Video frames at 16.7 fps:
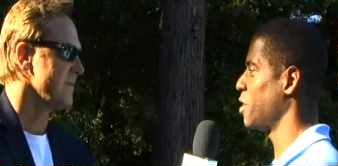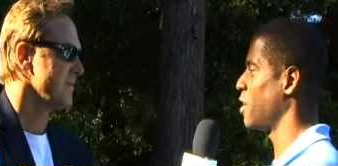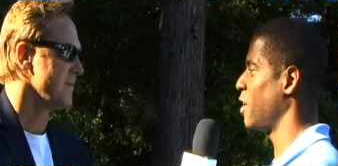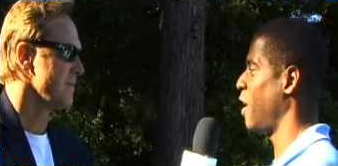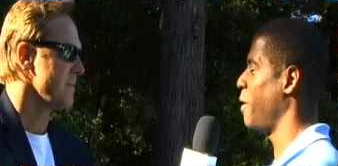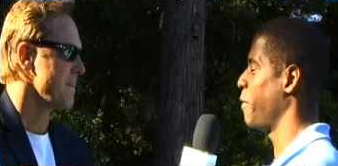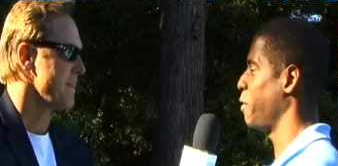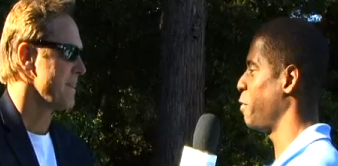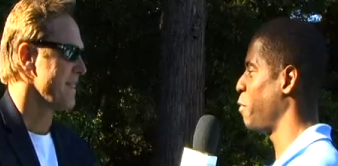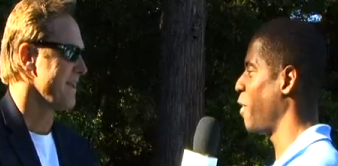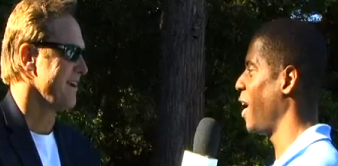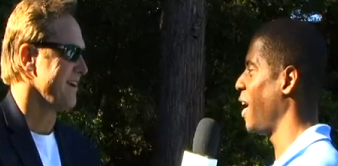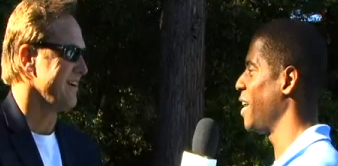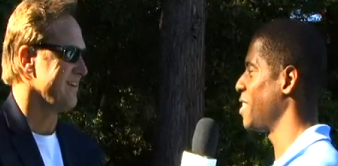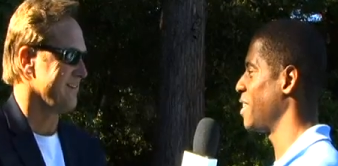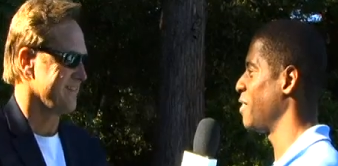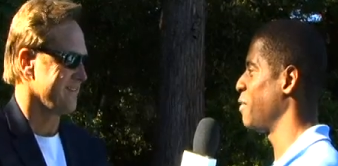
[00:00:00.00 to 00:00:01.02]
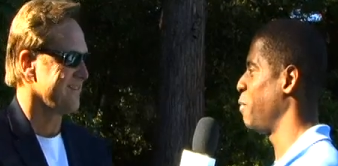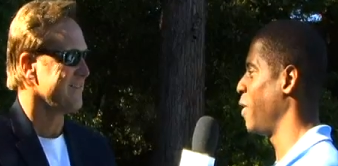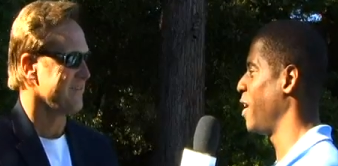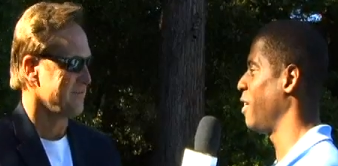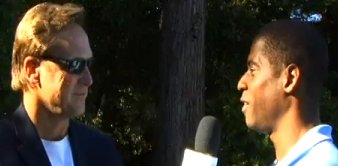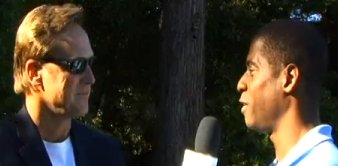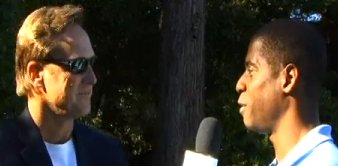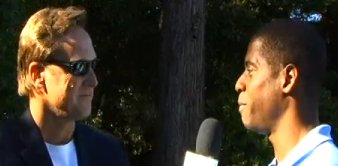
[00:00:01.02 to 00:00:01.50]
Speaker 1: to come and race and win a
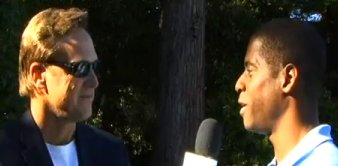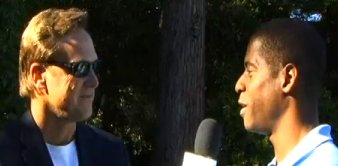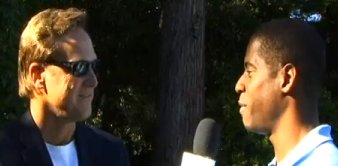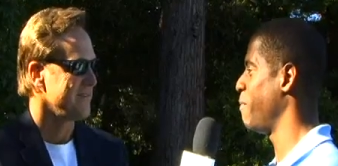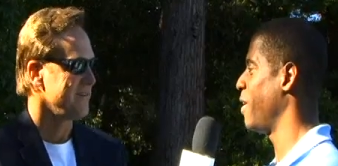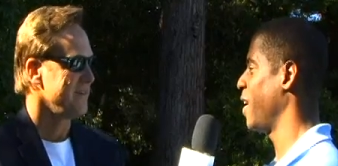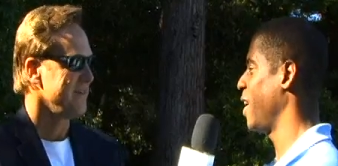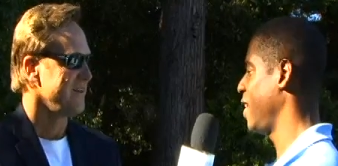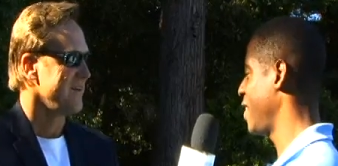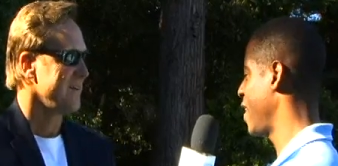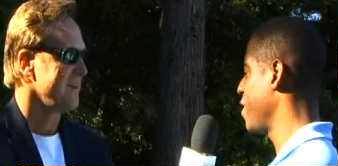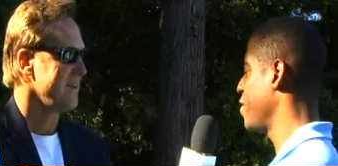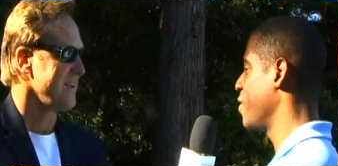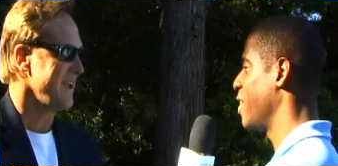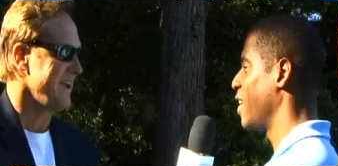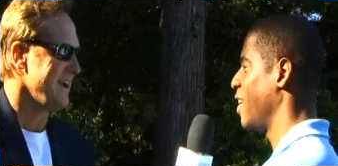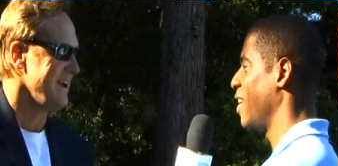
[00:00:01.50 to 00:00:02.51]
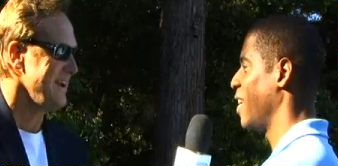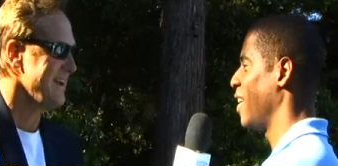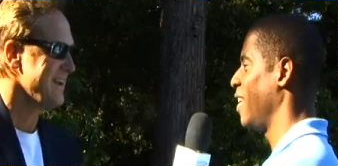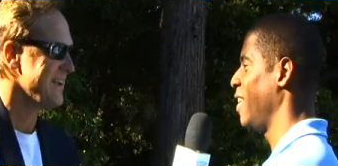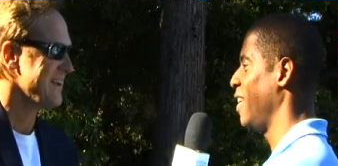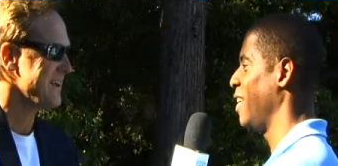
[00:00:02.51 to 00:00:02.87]
little bit of money, and now you're yeah. getting it